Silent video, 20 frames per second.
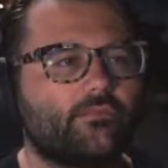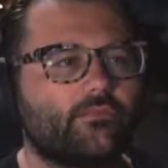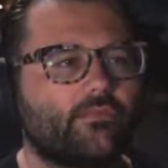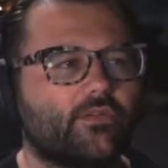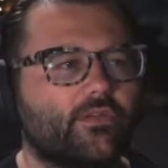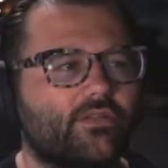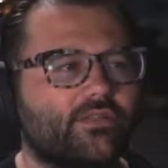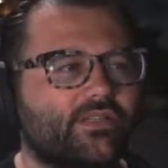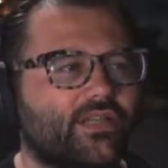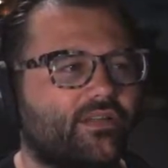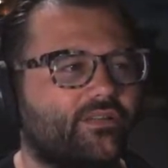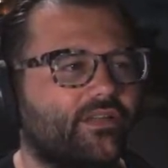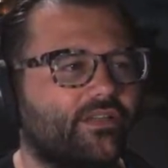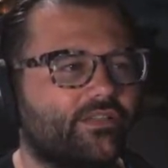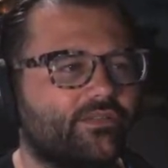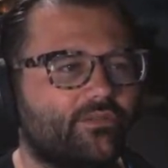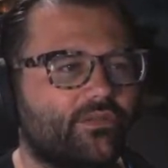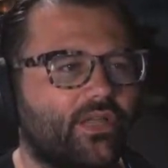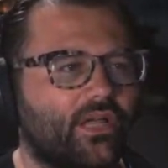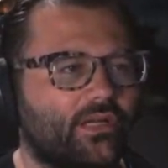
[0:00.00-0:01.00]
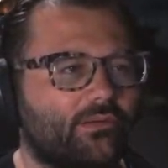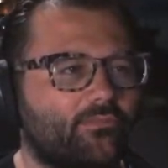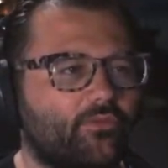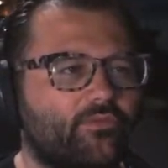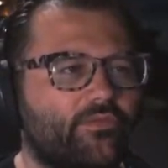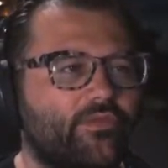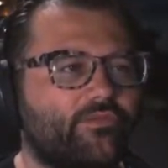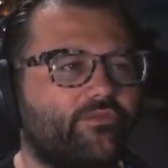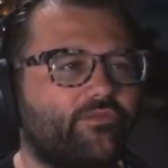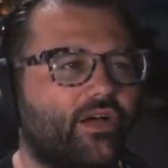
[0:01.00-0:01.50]
That's how they do a lot of
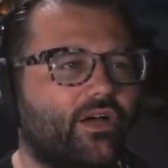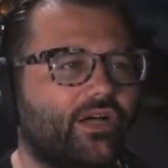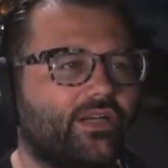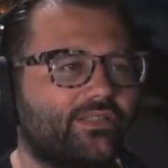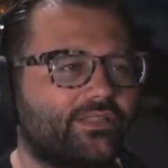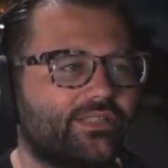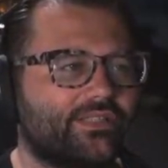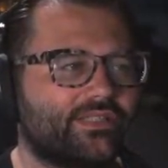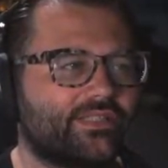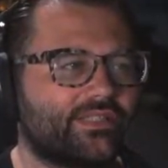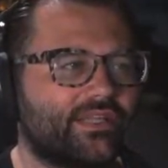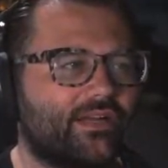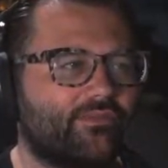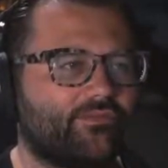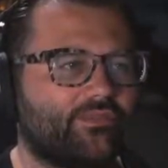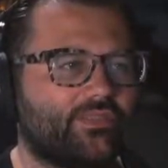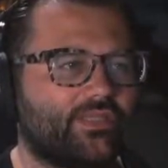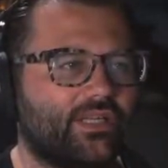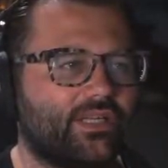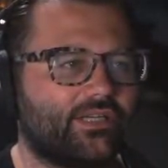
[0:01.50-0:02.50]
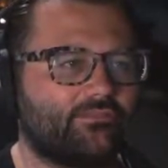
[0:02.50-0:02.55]
movie font and stuff, and like